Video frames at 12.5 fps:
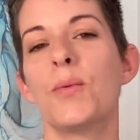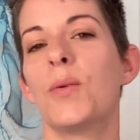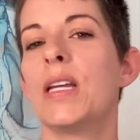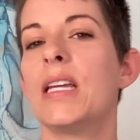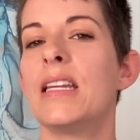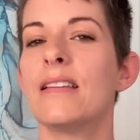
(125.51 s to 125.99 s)
we're
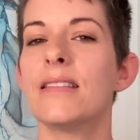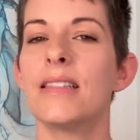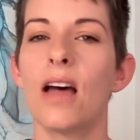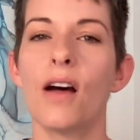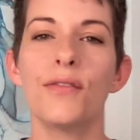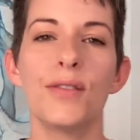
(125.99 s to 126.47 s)
eating
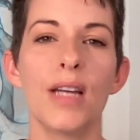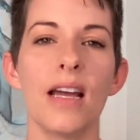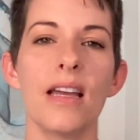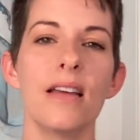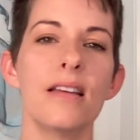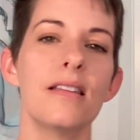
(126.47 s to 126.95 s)
soft
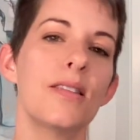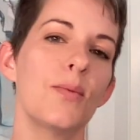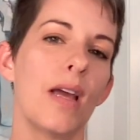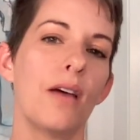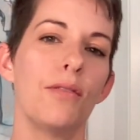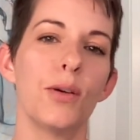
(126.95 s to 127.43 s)
diets, we
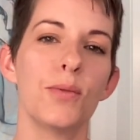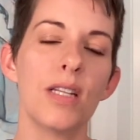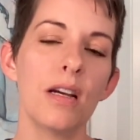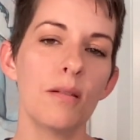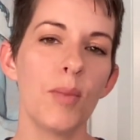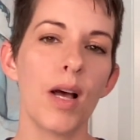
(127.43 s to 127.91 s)
have low
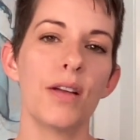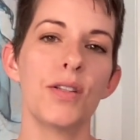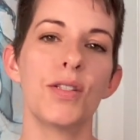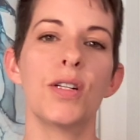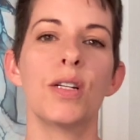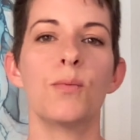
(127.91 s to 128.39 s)
tongue
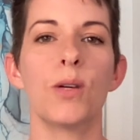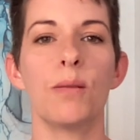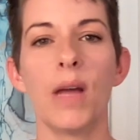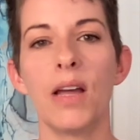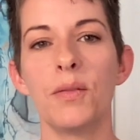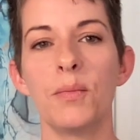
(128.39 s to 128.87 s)
posture, we're
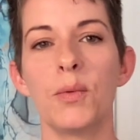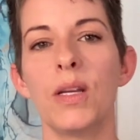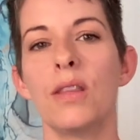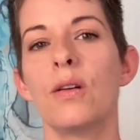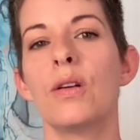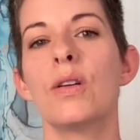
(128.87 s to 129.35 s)
mouth
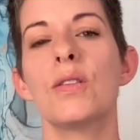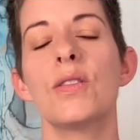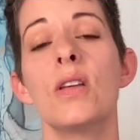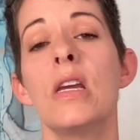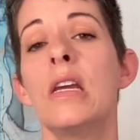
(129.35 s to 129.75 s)
breathers,